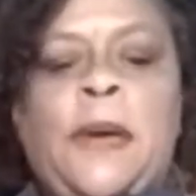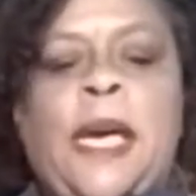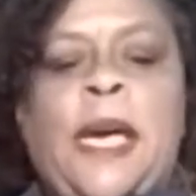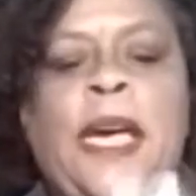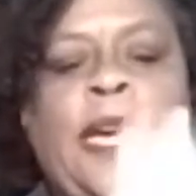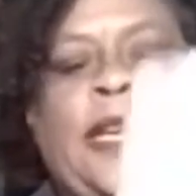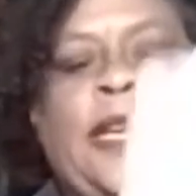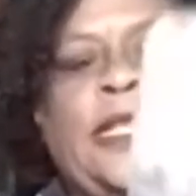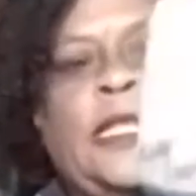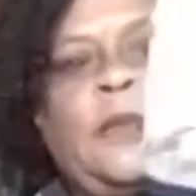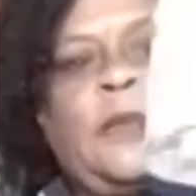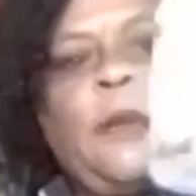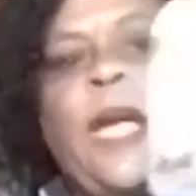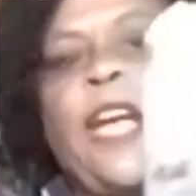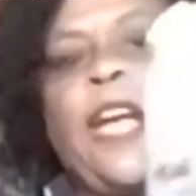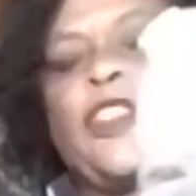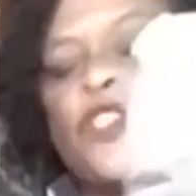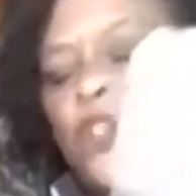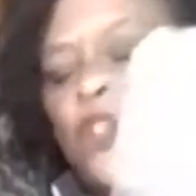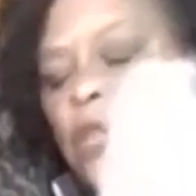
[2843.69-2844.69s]
bag,
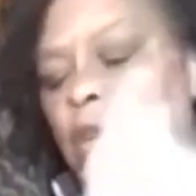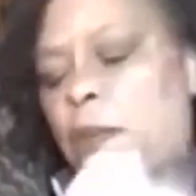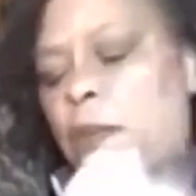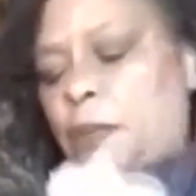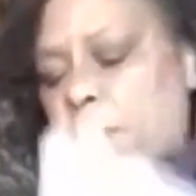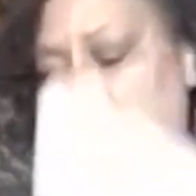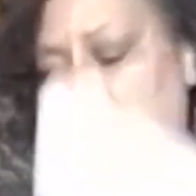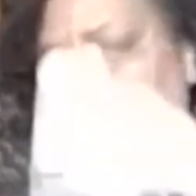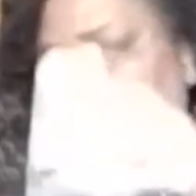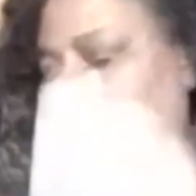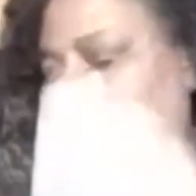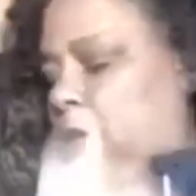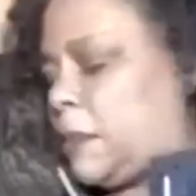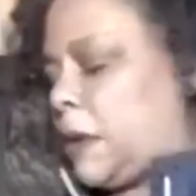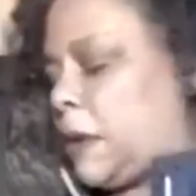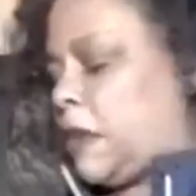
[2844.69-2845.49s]
smash it up, put it in my